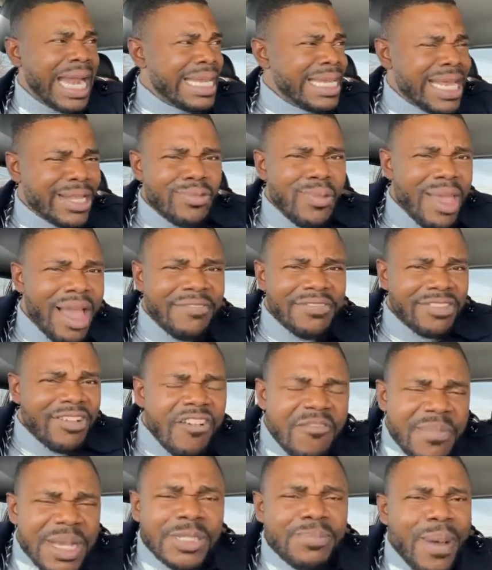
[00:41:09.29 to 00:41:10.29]
And yet we
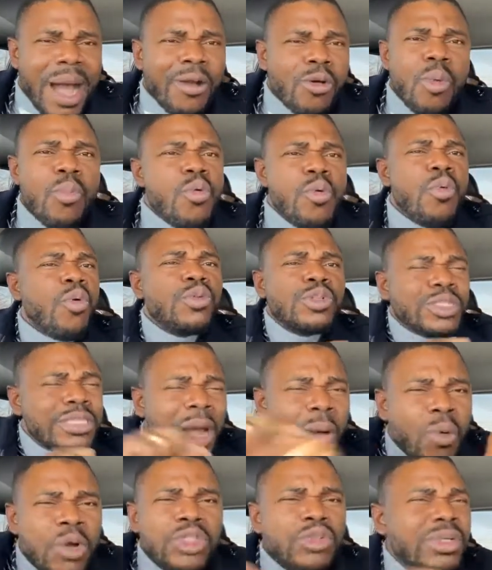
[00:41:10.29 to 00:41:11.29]
have governments back home
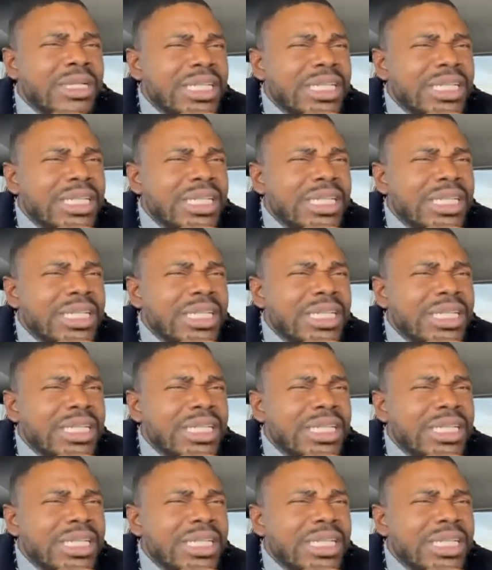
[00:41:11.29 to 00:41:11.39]
that